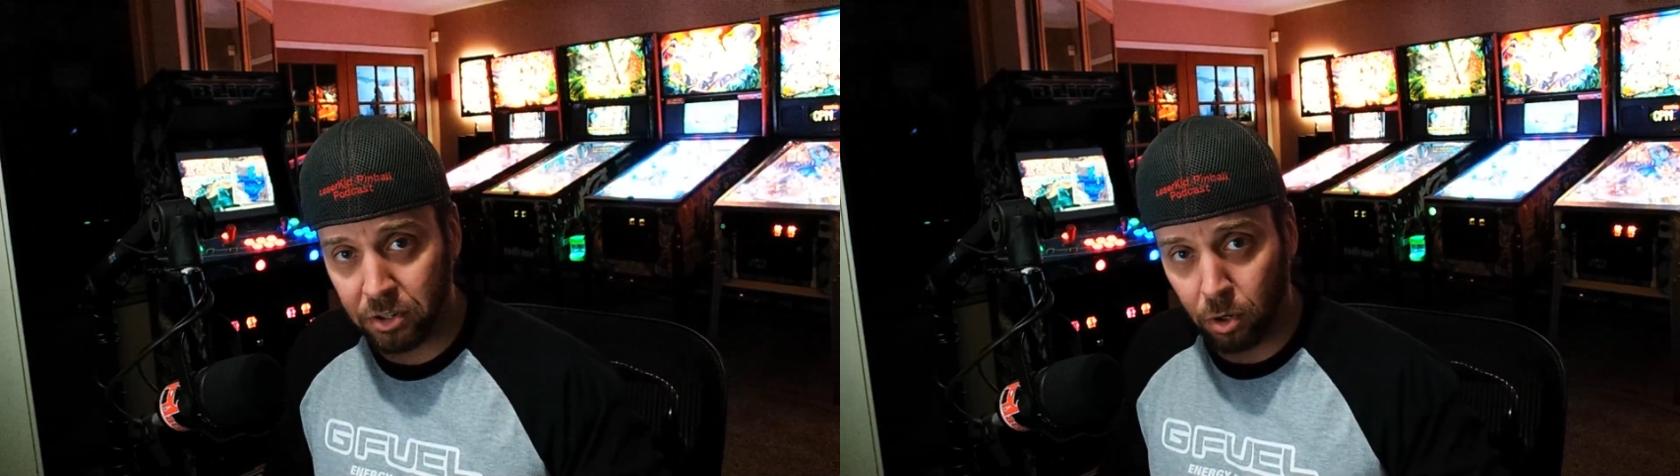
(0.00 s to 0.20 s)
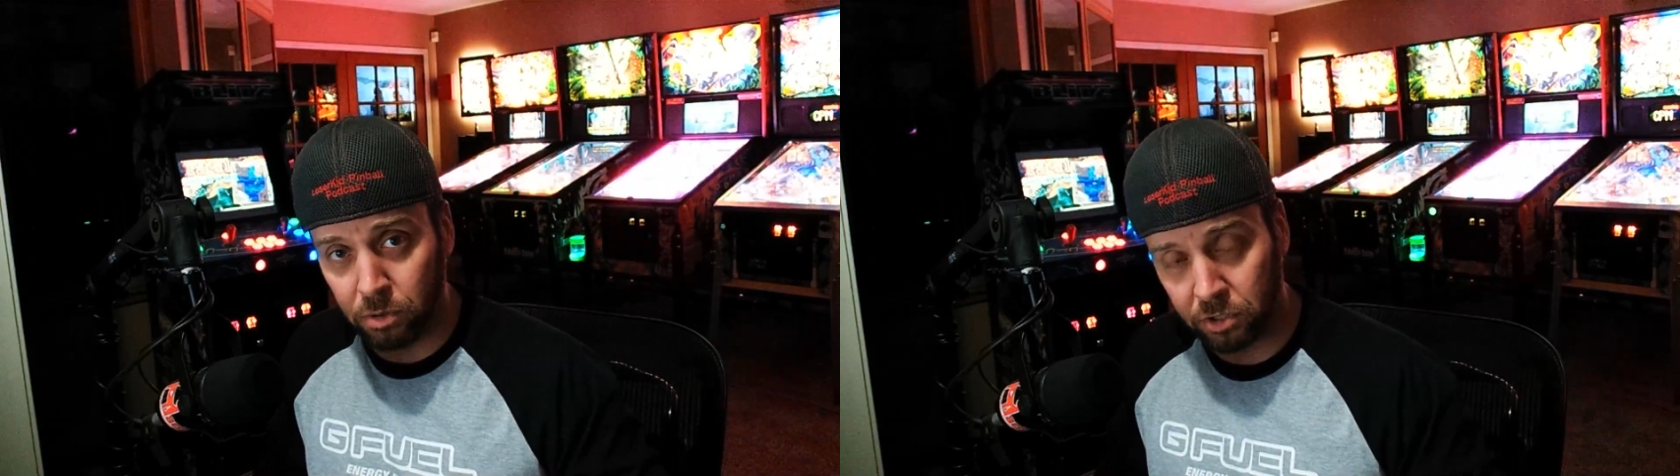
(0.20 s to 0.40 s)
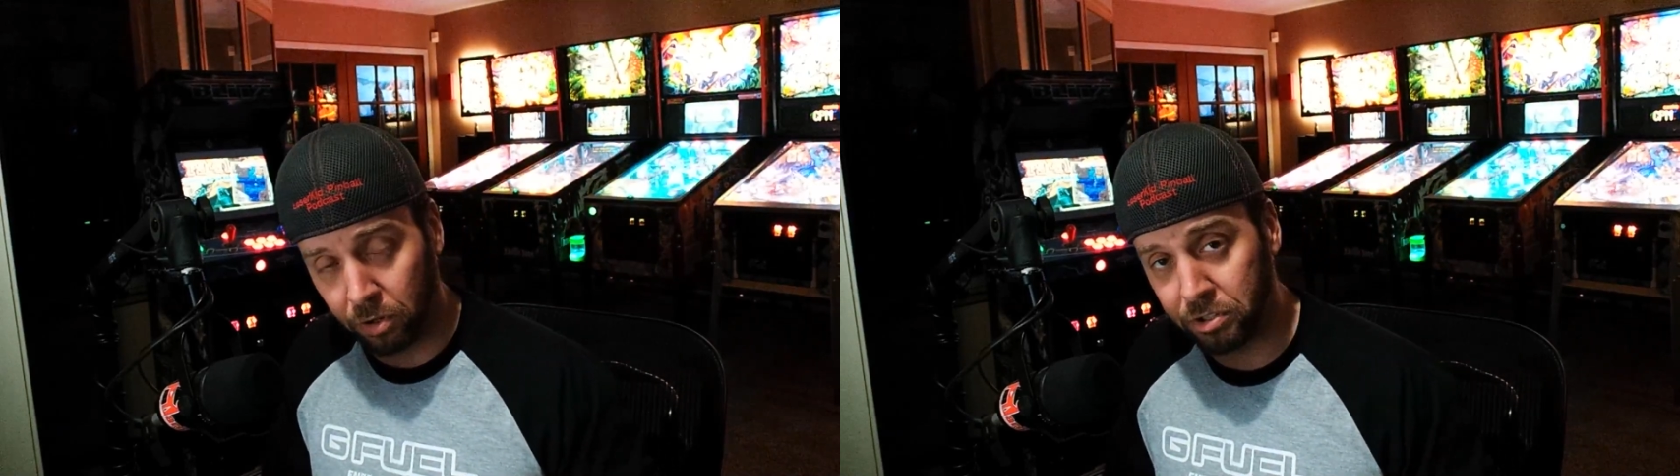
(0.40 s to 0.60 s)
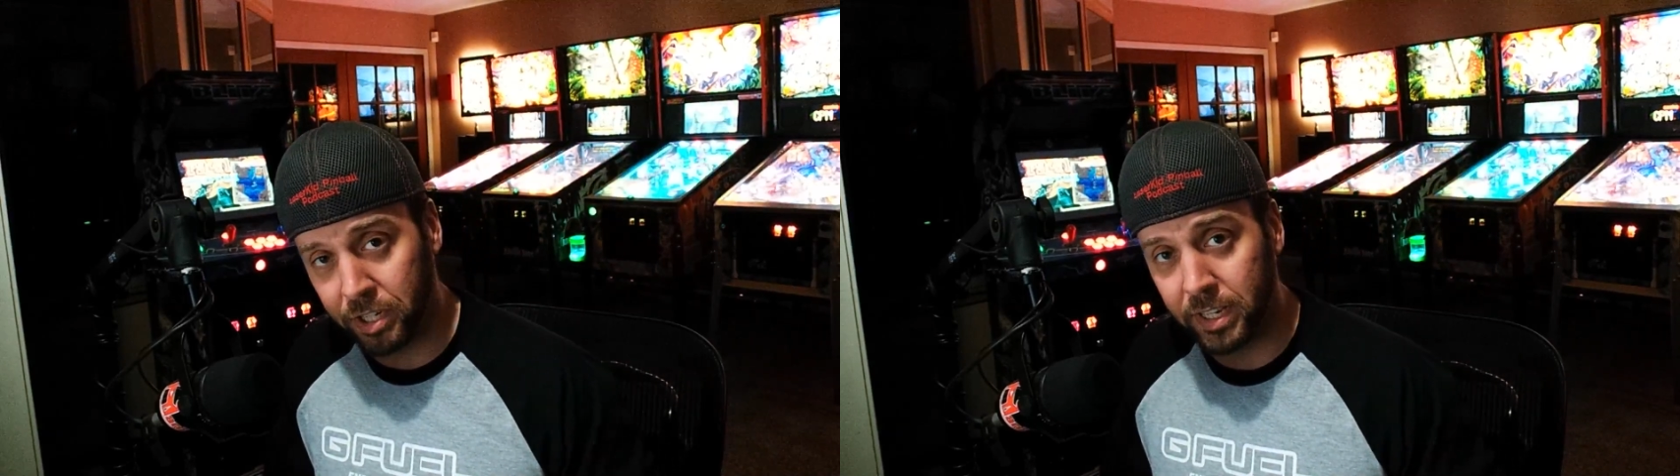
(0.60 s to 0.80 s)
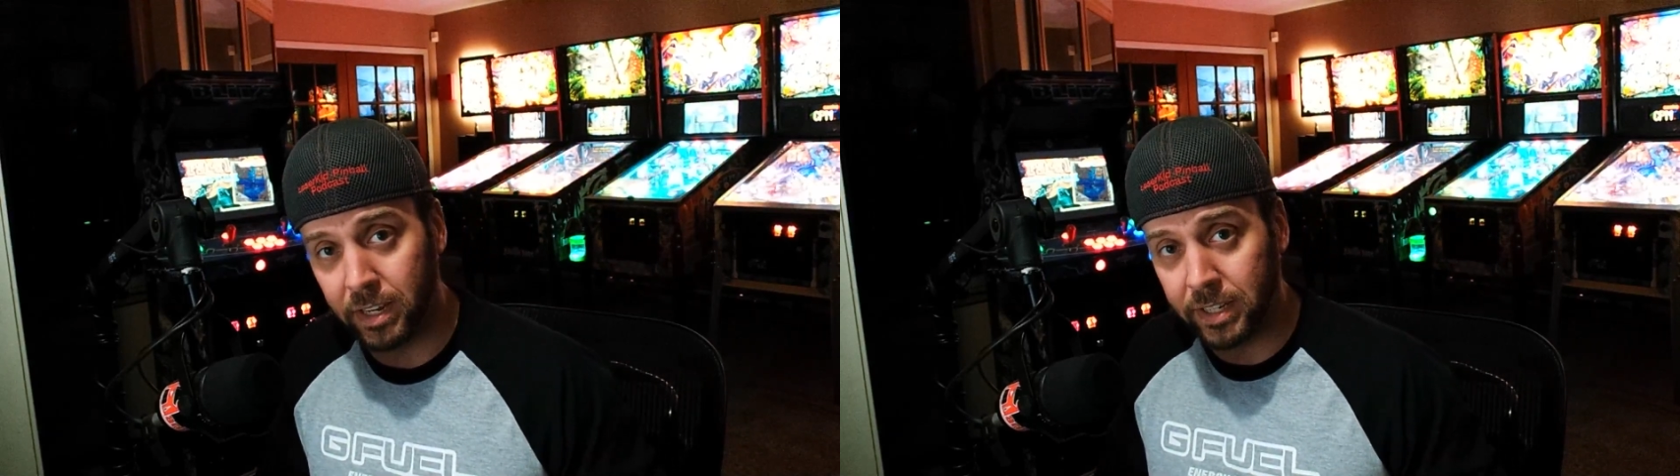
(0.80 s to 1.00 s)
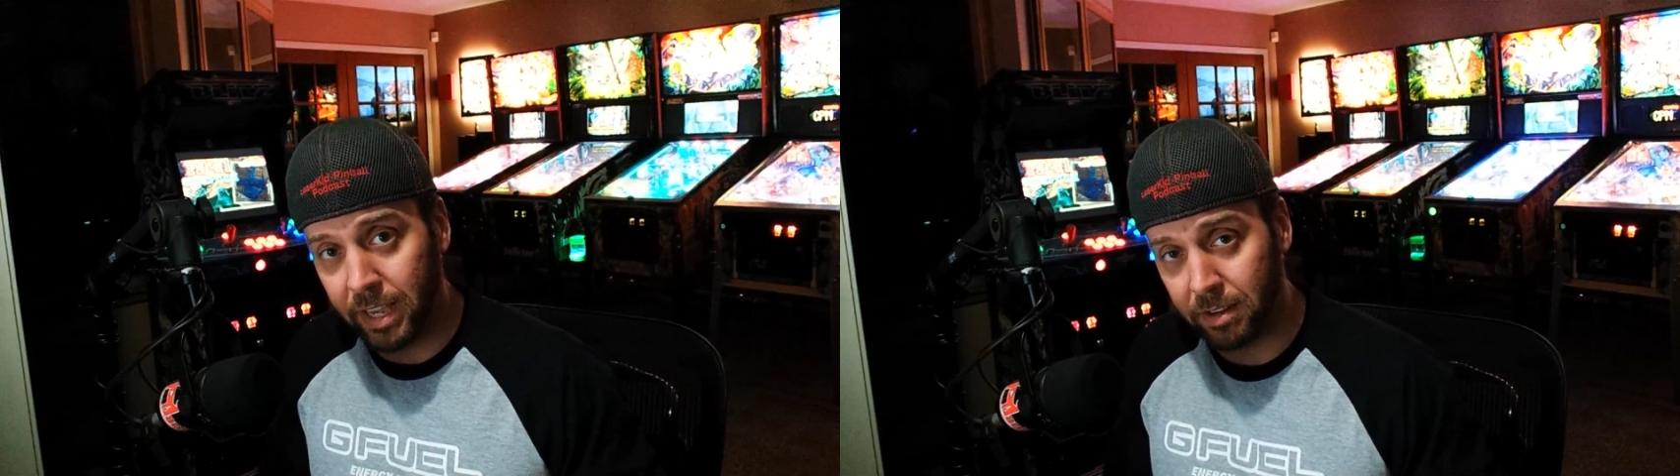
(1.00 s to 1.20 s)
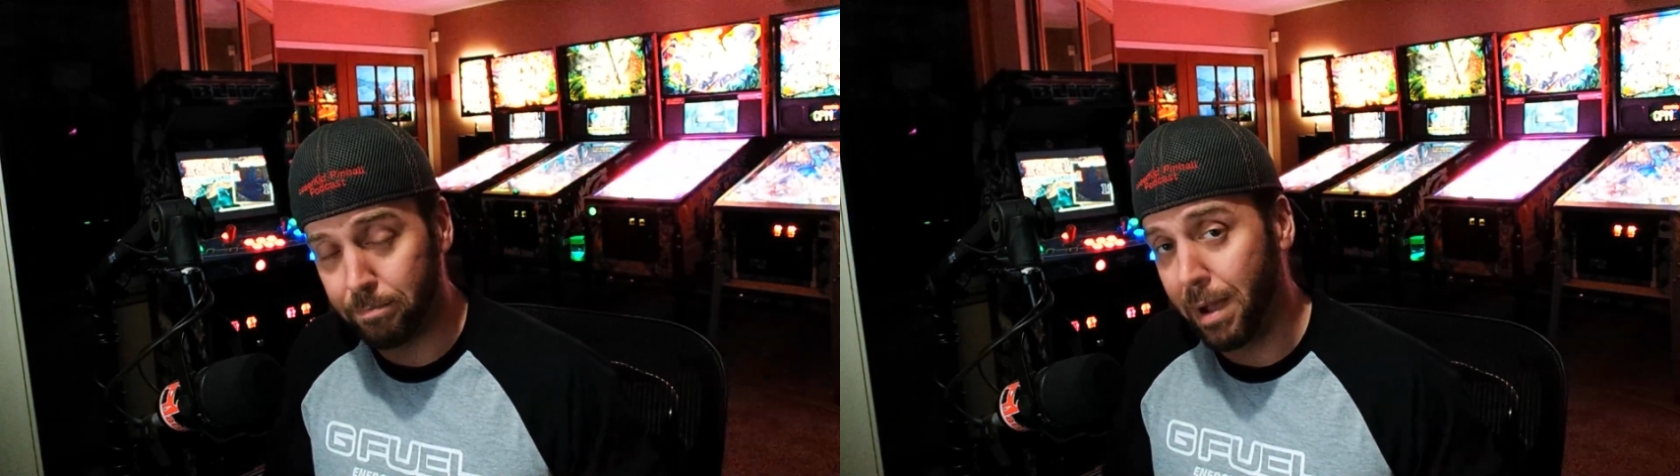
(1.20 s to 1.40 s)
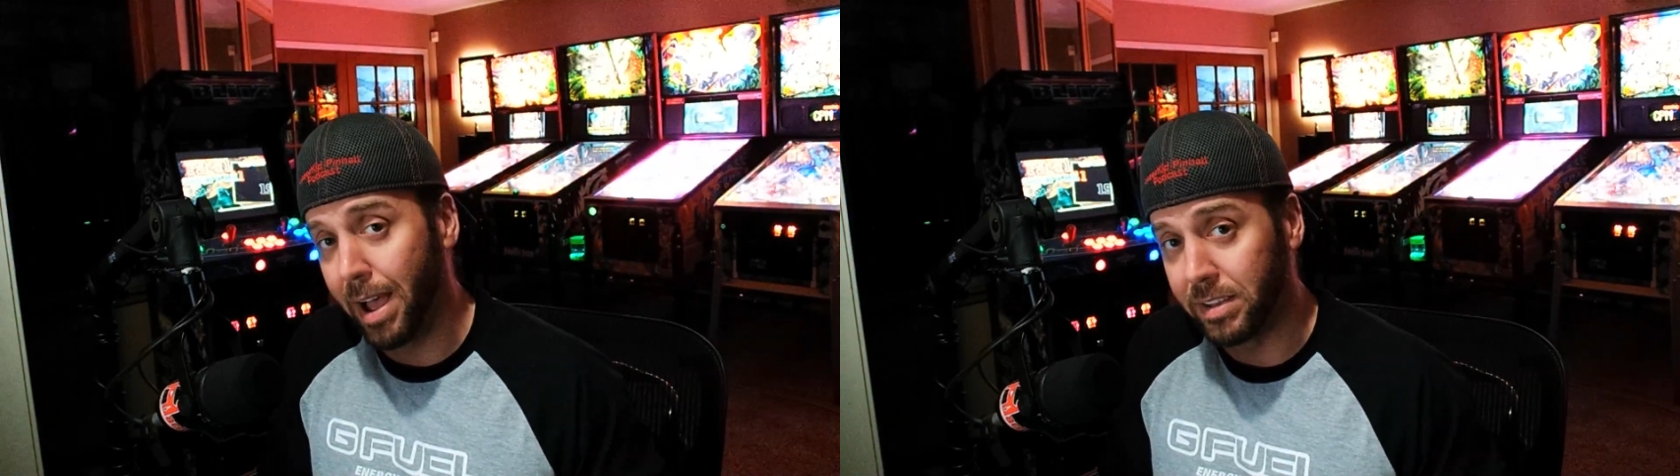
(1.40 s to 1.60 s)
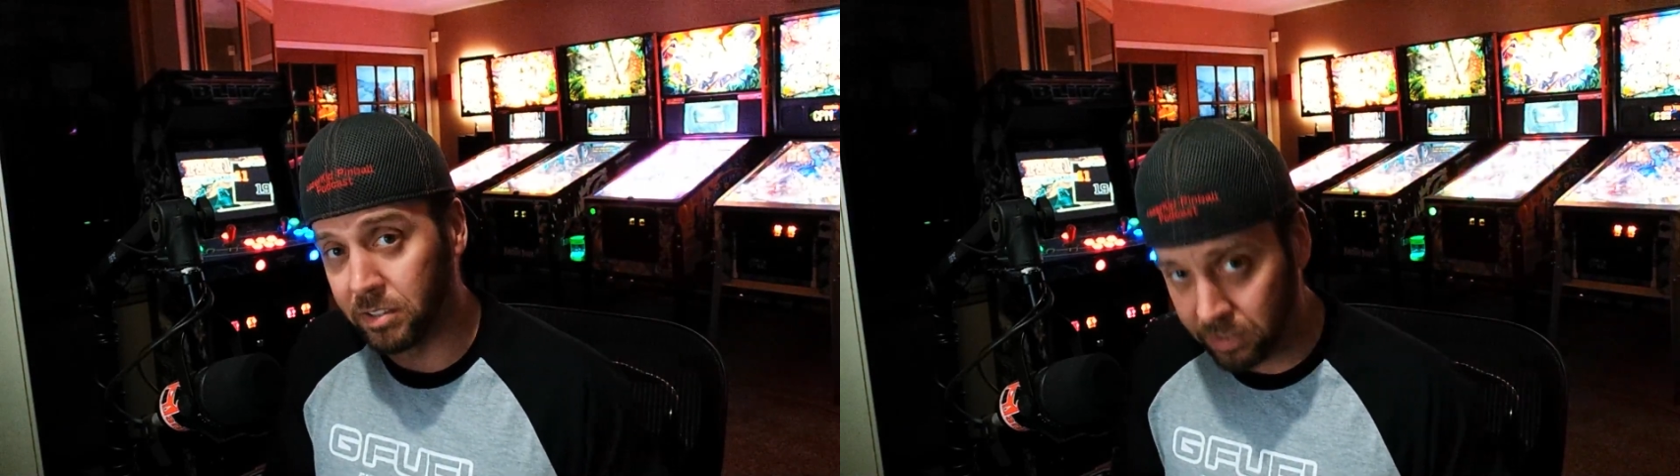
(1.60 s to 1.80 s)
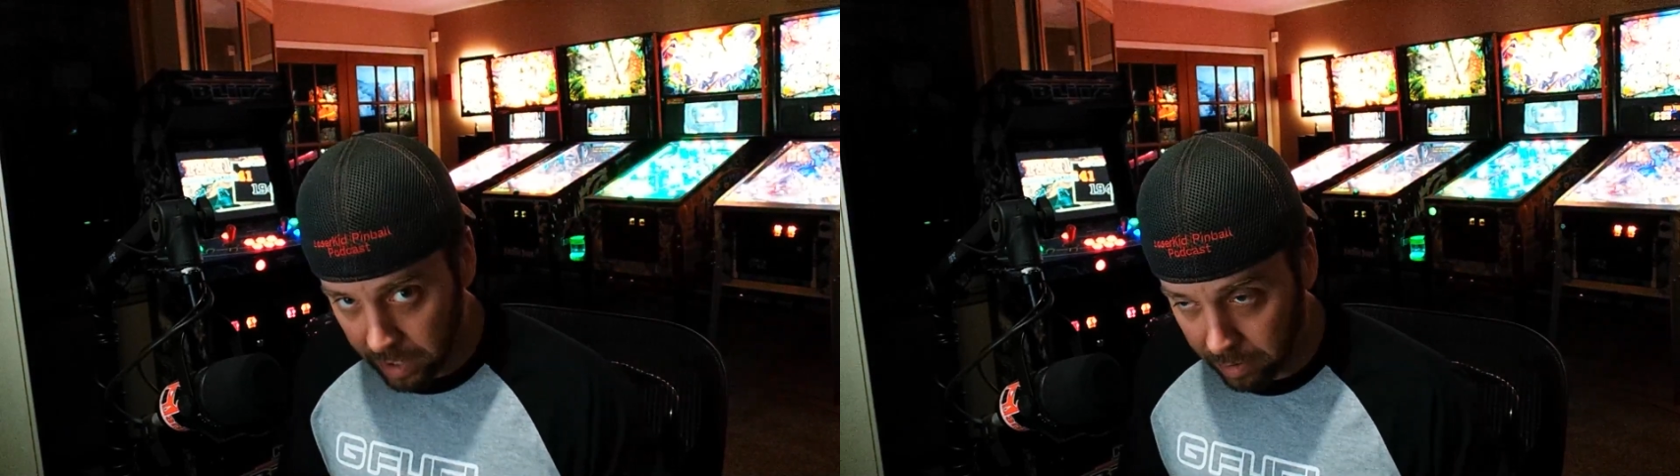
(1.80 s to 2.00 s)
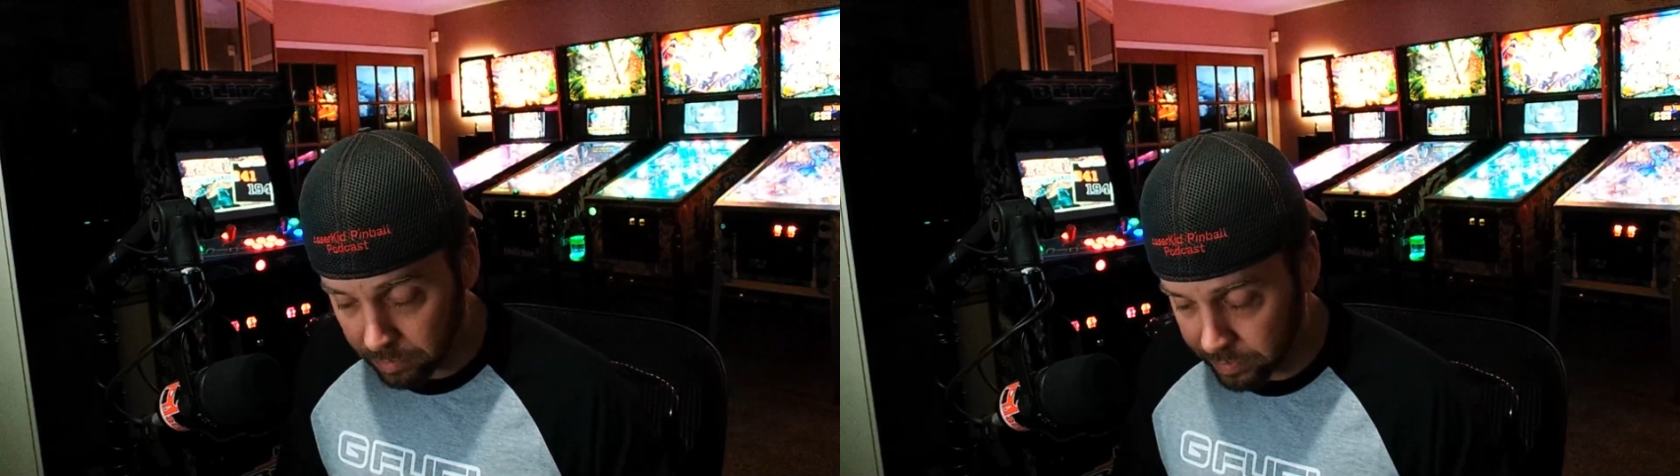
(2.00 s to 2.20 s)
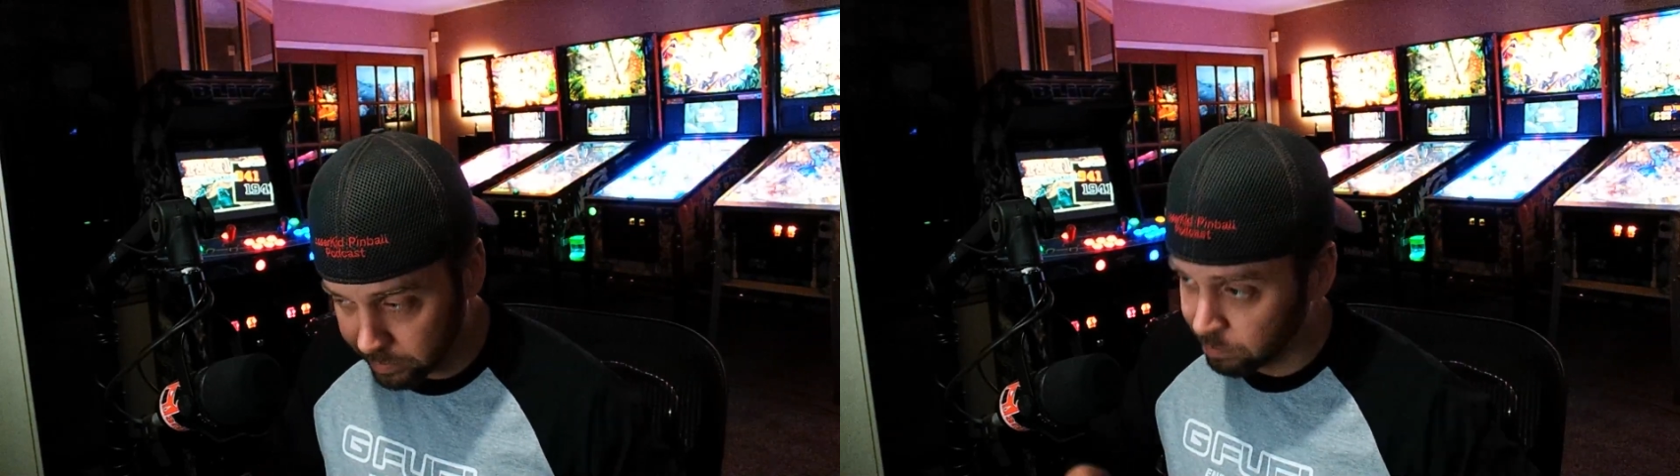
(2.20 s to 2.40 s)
to go searching and get myself,